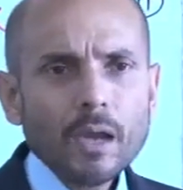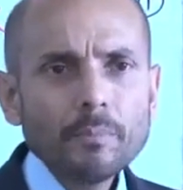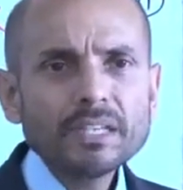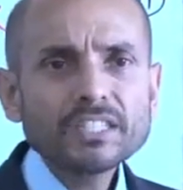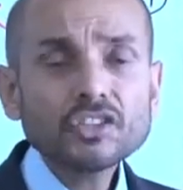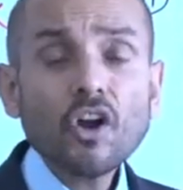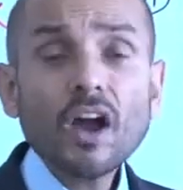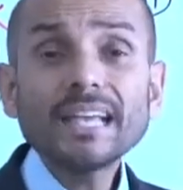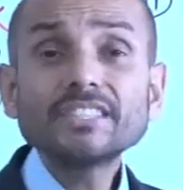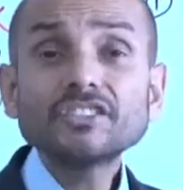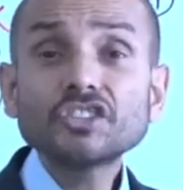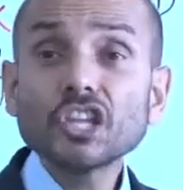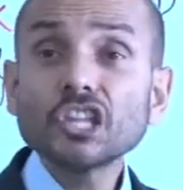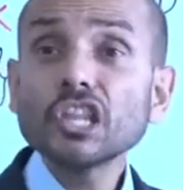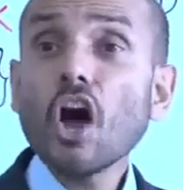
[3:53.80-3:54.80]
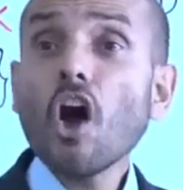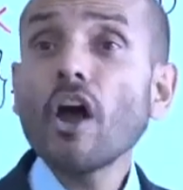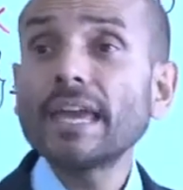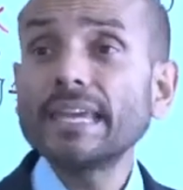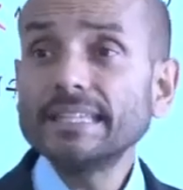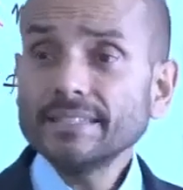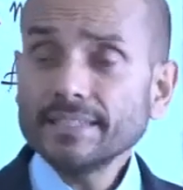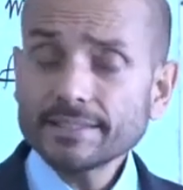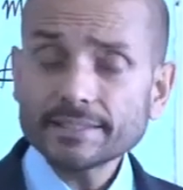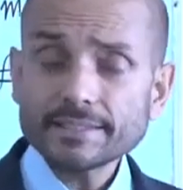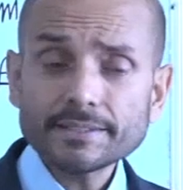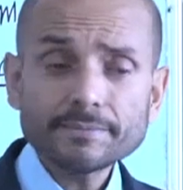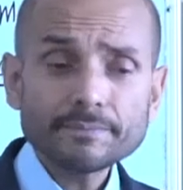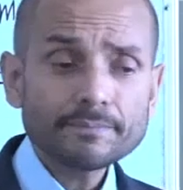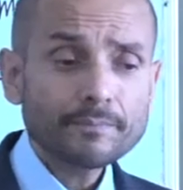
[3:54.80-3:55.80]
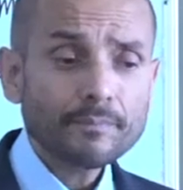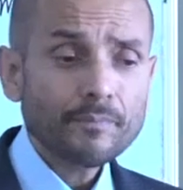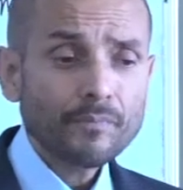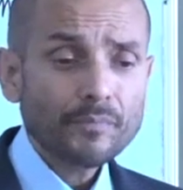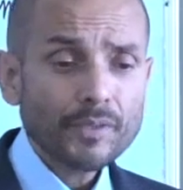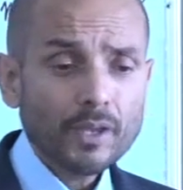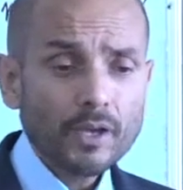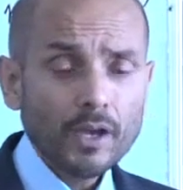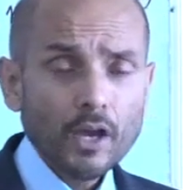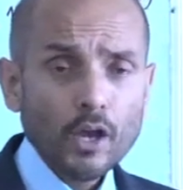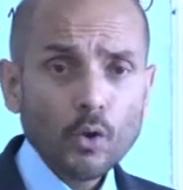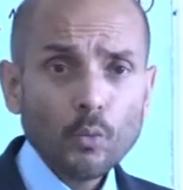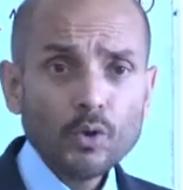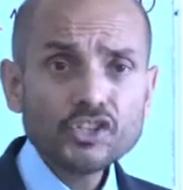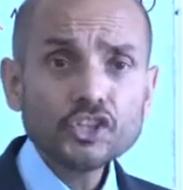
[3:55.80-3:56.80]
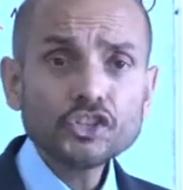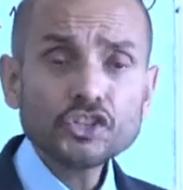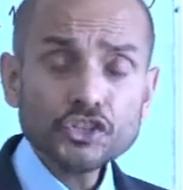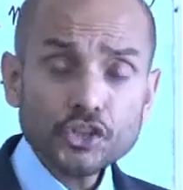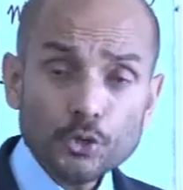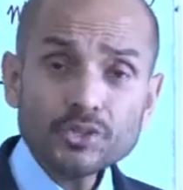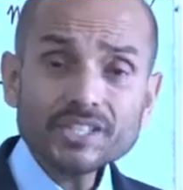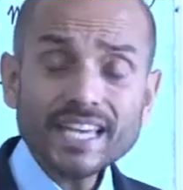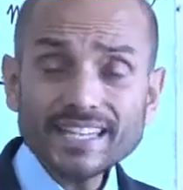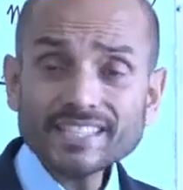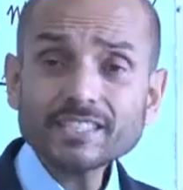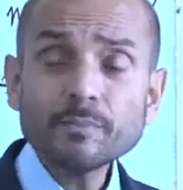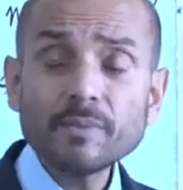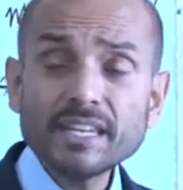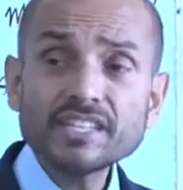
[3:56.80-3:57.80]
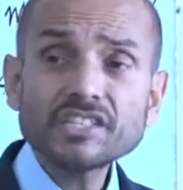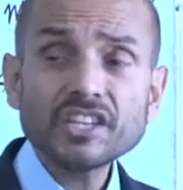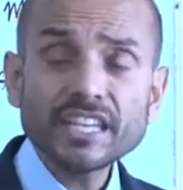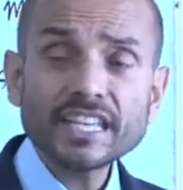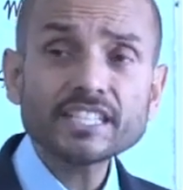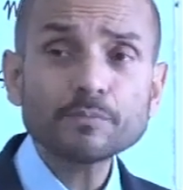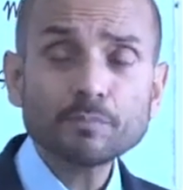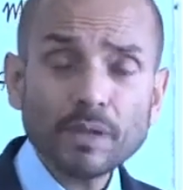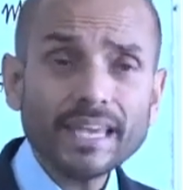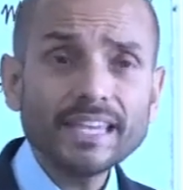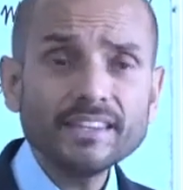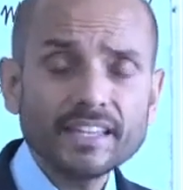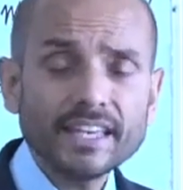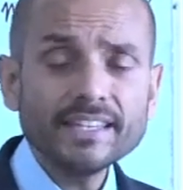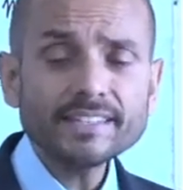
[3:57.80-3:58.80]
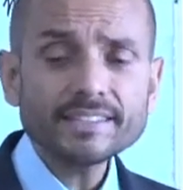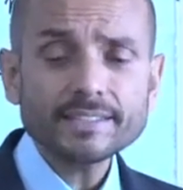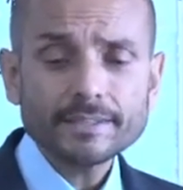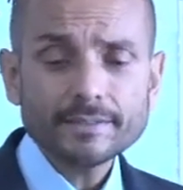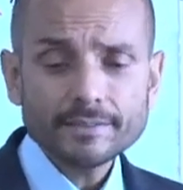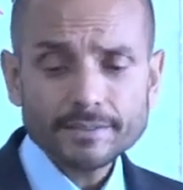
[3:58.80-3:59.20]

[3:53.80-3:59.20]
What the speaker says: besides the lines, which are two testimonies that explain this,